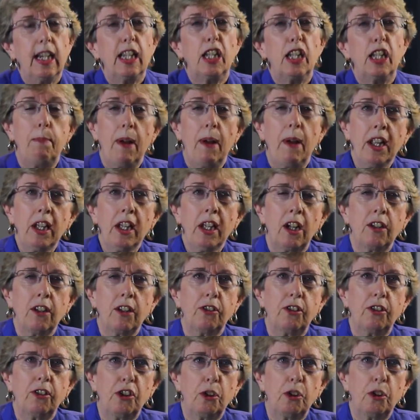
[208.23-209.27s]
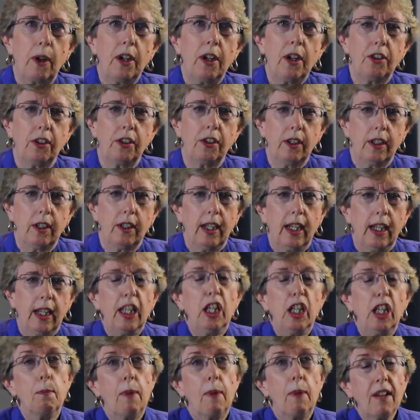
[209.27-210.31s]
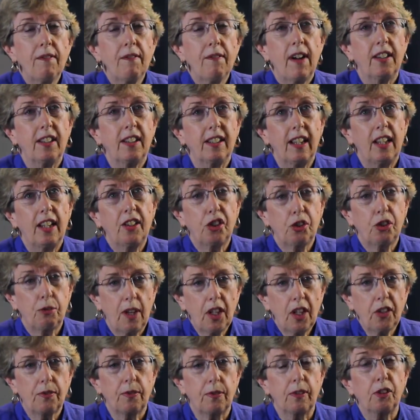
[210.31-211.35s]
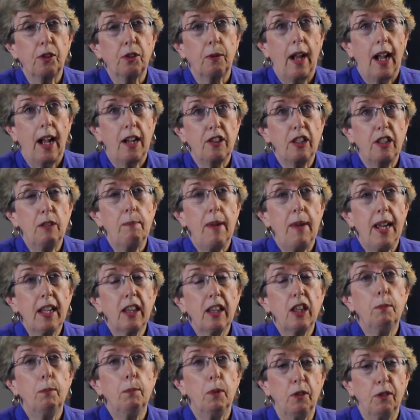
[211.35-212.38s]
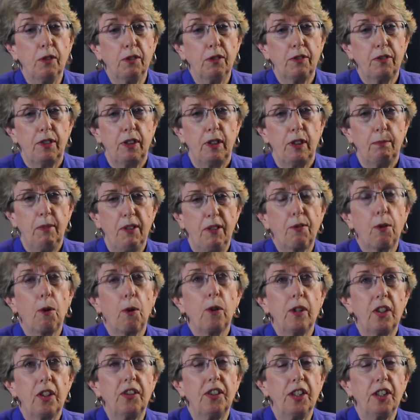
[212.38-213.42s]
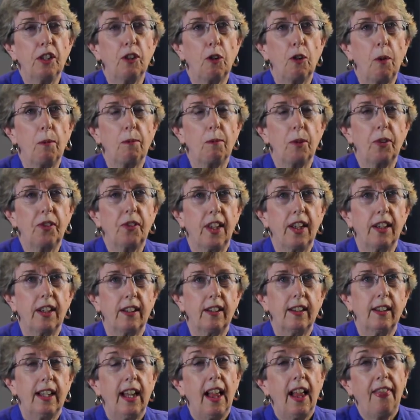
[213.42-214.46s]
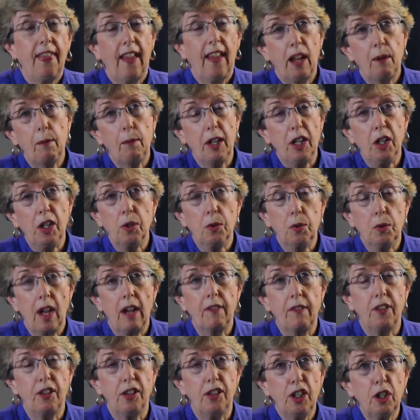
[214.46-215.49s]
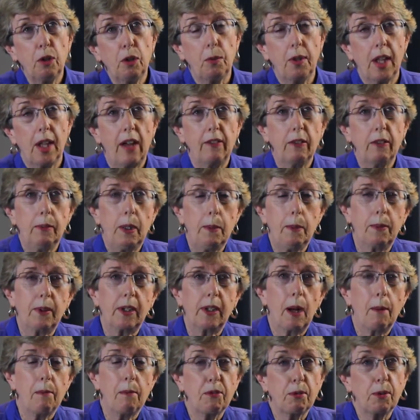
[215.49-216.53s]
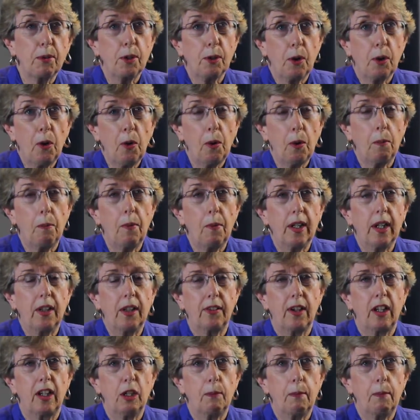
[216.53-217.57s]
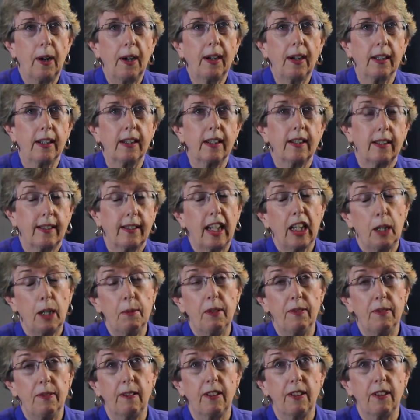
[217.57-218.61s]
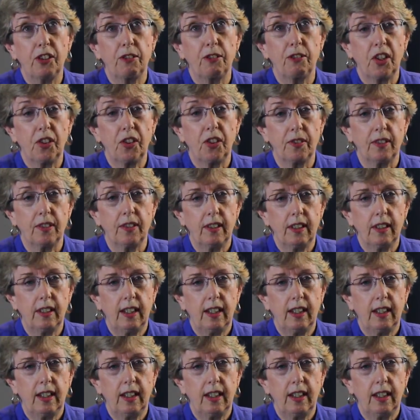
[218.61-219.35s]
Depending on your situation, you might find it less stressful to actually make the move before listing your home for sale. That way you don't have to deal with having people come through your home while it's on the market. That can be very stressful.